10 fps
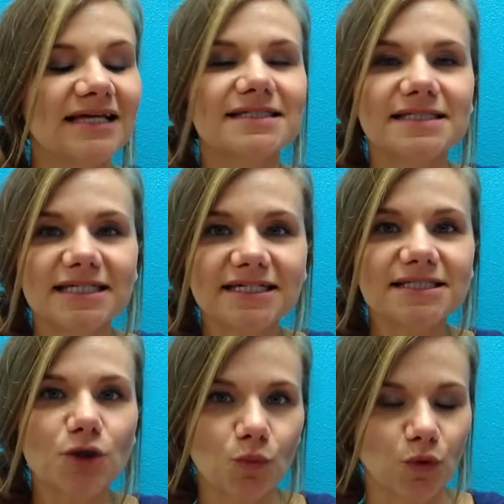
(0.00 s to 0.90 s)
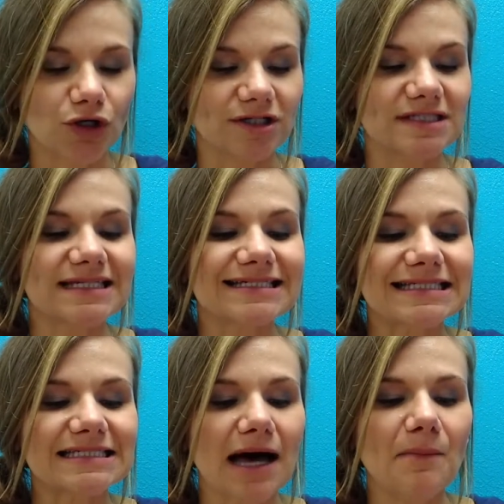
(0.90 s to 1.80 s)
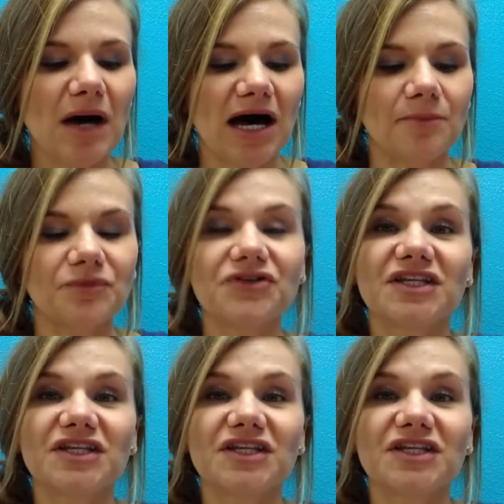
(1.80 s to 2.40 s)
Six words sum up